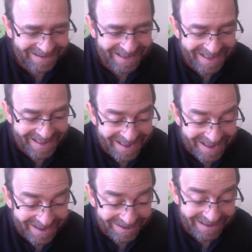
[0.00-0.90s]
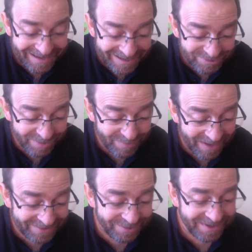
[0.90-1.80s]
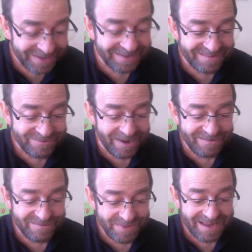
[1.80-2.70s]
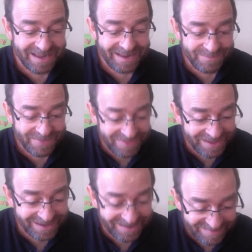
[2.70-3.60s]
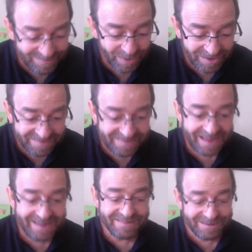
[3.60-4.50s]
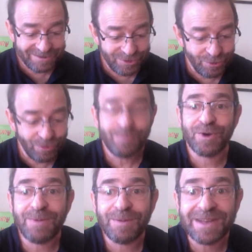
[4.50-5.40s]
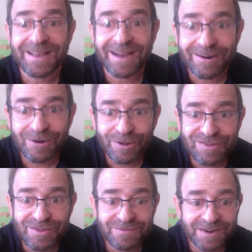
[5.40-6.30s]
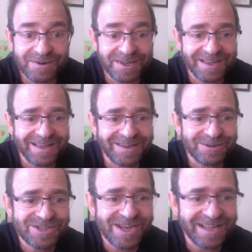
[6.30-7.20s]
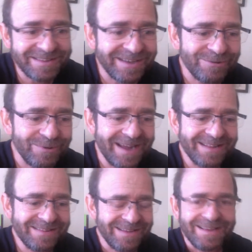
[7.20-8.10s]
AAA electric battery describes me. I am thin and small in size, and you probably are also very energetic, right?